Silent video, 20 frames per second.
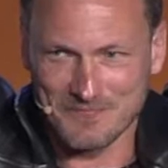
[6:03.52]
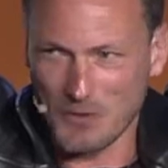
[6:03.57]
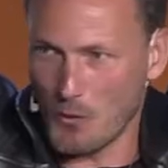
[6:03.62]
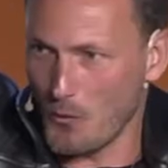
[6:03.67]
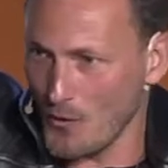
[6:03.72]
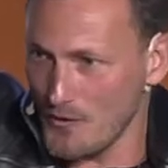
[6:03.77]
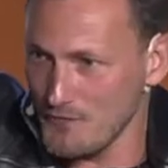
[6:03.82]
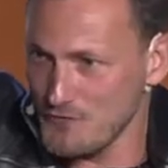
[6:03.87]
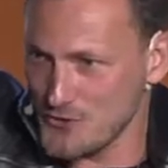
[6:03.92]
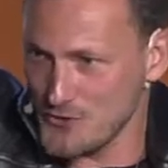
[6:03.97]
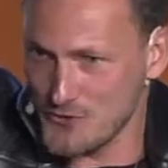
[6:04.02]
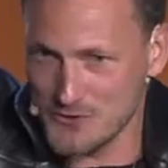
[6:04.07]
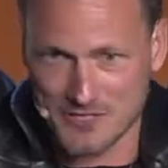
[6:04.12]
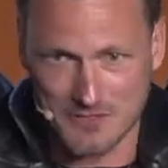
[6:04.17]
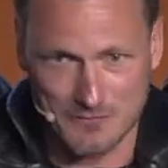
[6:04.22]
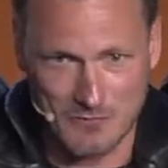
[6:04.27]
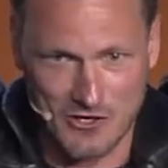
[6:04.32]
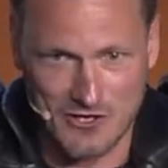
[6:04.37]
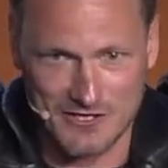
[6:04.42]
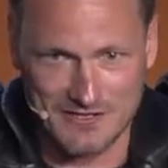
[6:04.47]
All of you,
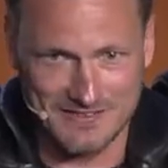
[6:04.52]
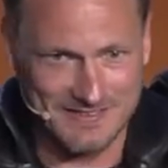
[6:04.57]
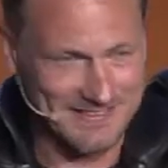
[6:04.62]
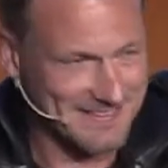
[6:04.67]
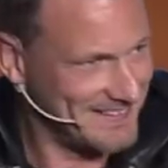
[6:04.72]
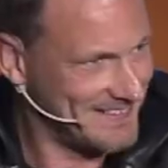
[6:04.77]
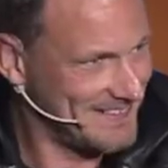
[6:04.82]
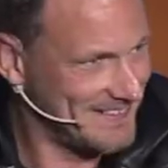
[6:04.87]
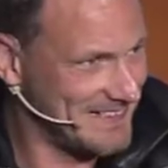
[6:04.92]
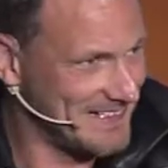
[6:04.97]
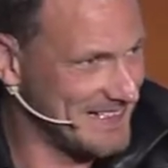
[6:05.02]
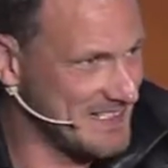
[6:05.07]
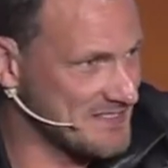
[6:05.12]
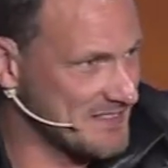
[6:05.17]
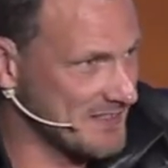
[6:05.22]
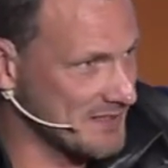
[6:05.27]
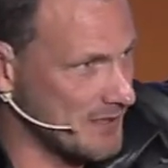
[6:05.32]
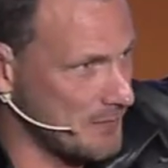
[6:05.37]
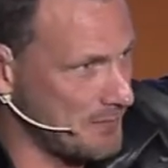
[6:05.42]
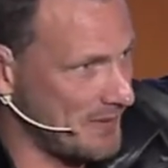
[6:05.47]
come on.
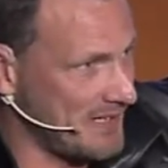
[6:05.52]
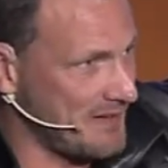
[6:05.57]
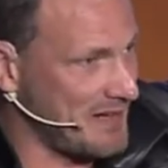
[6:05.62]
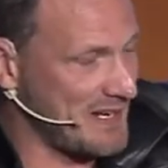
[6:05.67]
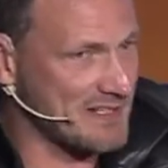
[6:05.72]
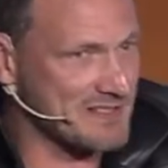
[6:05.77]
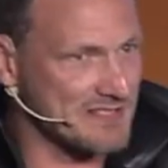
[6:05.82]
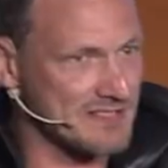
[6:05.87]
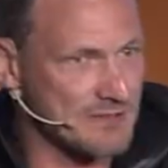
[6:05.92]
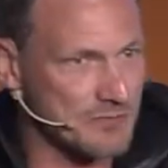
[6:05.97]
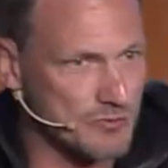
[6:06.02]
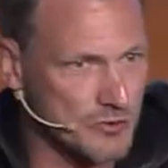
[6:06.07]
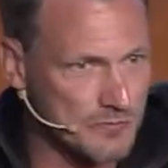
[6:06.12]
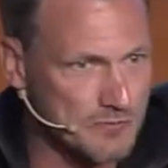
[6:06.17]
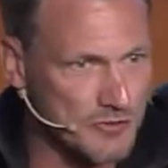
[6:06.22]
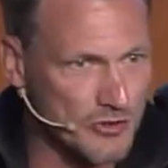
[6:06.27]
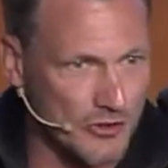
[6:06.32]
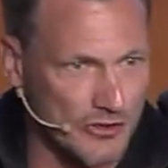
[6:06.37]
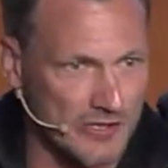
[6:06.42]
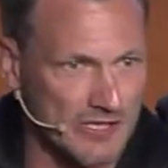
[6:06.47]
Still got a bit of energy in the room.
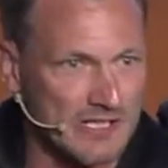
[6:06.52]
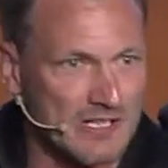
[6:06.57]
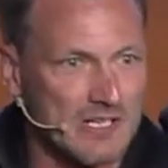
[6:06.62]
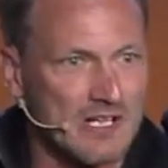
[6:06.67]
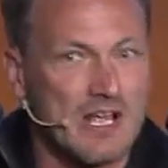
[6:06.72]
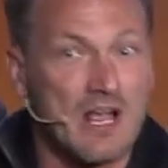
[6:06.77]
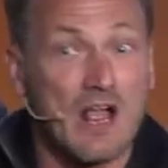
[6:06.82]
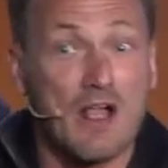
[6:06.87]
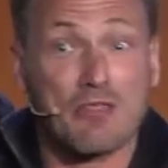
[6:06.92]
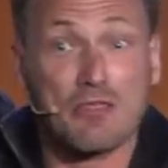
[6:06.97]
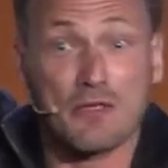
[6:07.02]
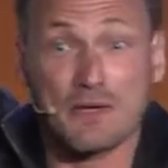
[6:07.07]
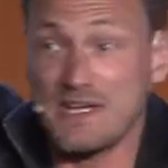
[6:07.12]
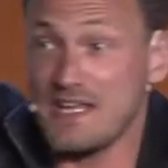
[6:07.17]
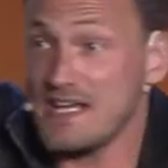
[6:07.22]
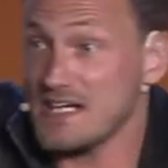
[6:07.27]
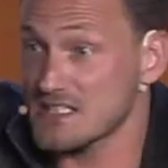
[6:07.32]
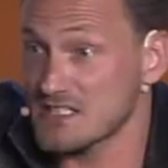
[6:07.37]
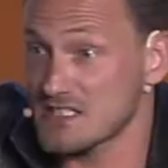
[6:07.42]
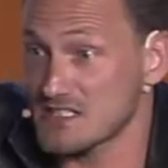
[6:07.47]
Good. The
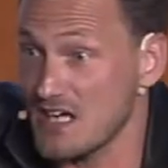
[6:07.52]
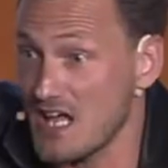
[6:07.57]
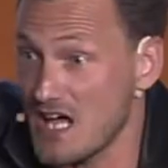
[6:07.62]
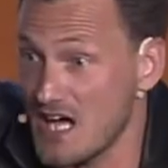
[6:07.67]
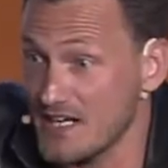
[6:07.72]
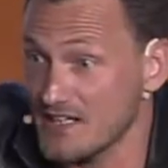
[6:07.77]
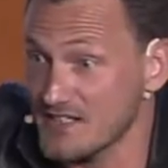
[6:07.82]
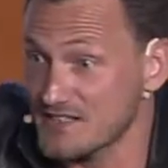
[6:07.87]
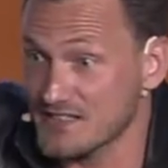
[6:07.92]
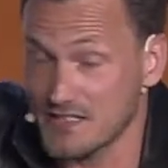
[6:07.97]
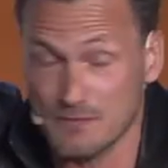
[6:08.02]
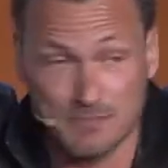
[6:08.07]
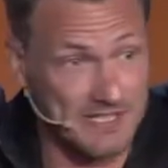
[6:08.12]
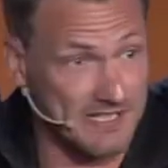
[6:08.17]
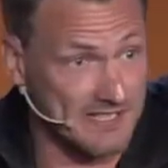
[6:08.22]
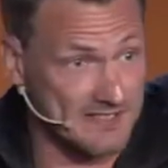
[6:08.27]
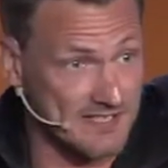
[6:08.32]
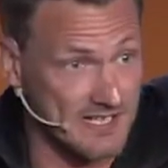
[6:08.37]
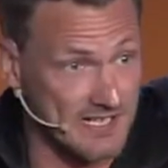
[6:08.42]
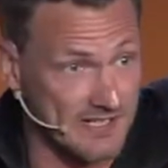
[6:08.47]
next slide is going to be an
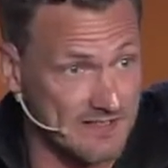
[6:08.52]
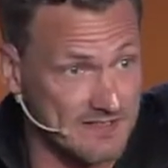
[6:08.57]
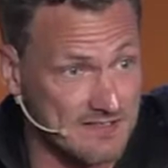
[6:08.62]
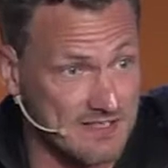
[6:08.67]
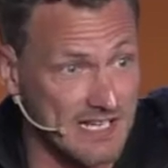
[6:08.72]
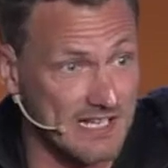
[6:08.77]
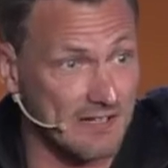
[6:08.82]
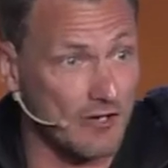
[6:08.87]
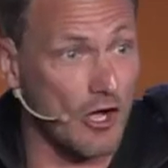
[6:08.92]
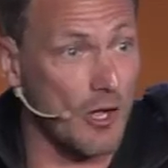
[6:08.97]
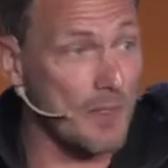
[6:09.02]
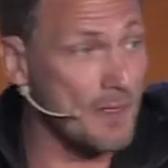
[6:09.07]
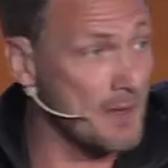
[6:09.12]
exciting slide. On